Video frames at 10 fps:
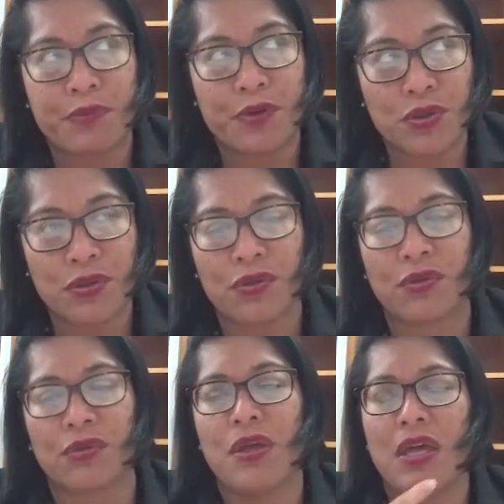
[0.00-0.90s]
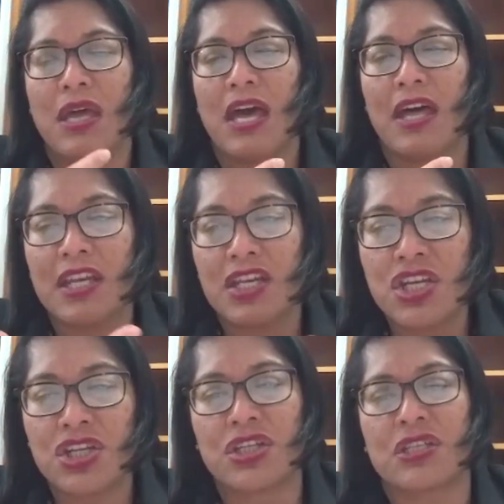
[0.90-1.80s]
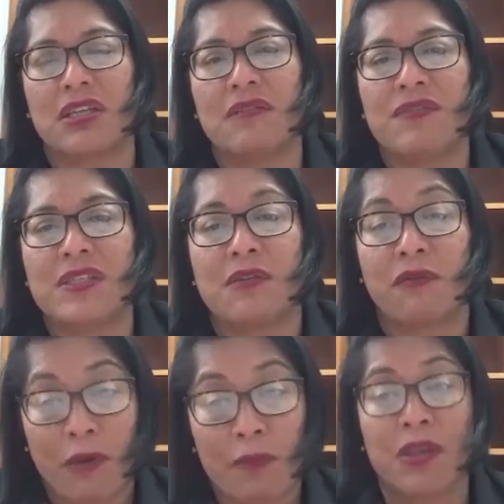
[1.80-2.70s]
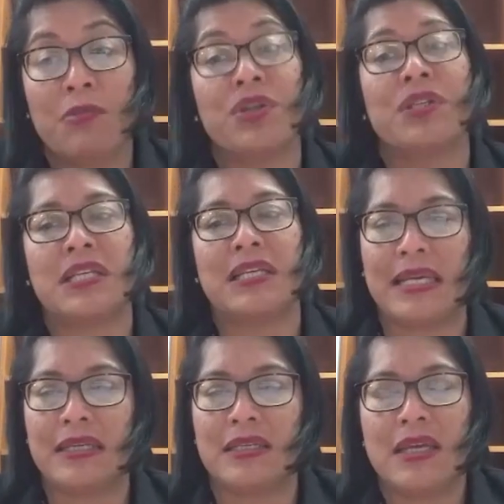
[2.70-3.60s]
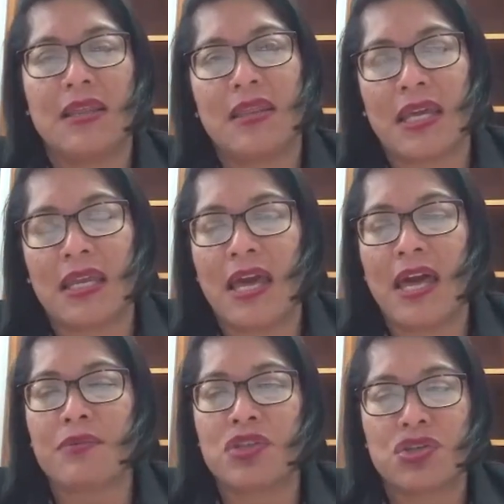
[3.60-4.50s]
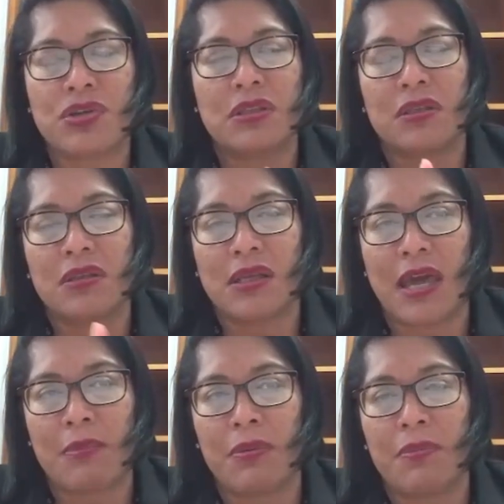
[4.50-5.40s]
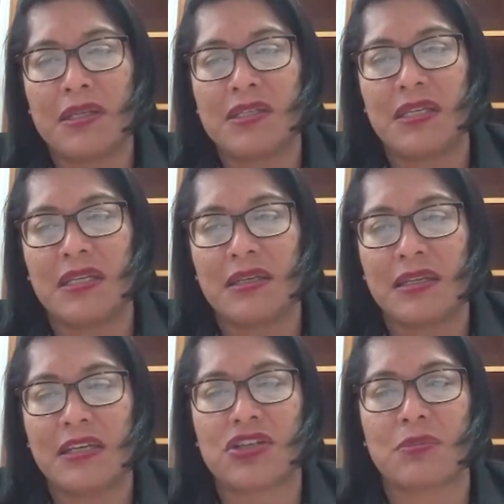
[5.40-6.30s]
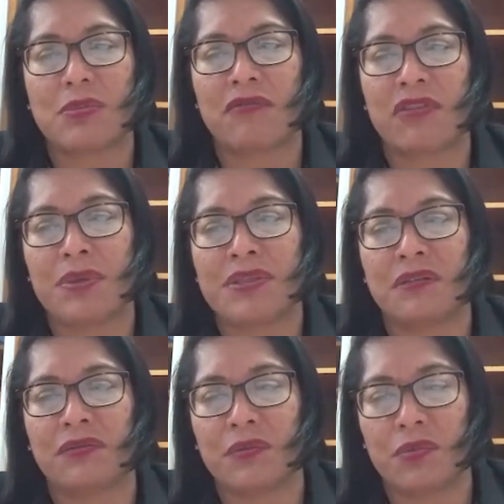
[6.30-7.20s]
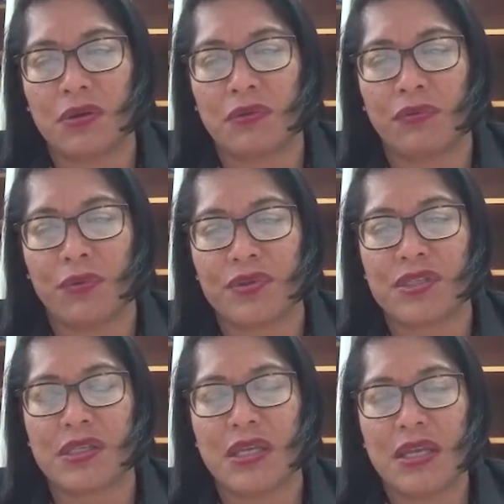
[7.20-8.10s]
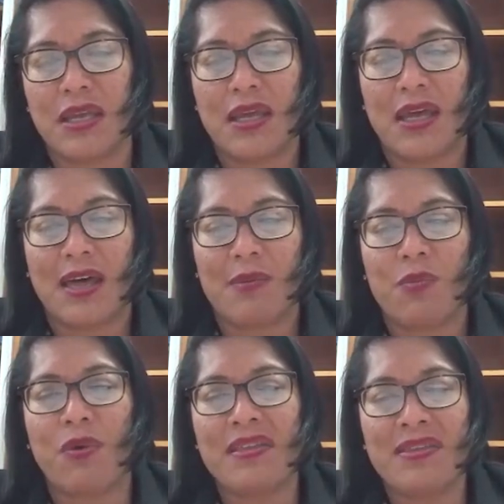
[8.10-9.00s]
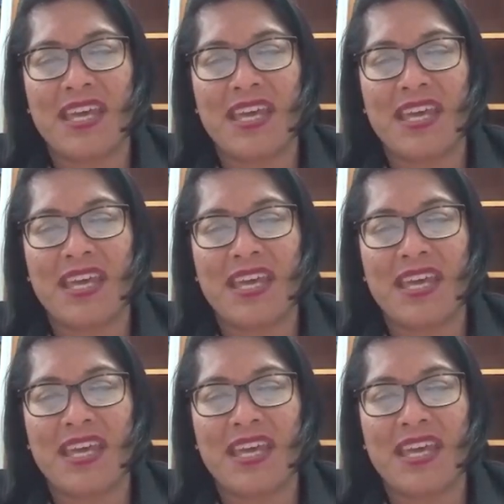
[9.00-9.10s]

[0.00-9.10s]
do initiatives from community-led that can help strengthen the capability and leadership of the Pacific workforce. One